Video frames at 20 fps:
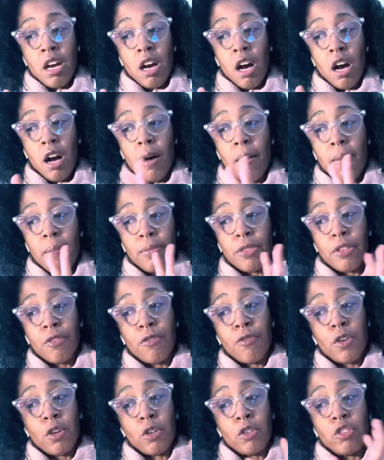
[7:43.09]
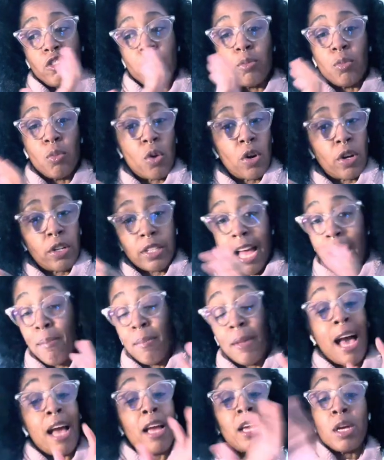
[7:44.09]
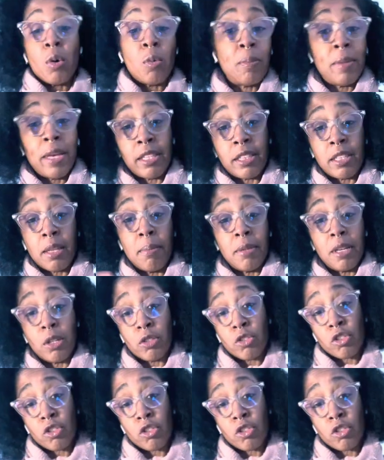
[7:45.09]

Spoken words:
I omit the meals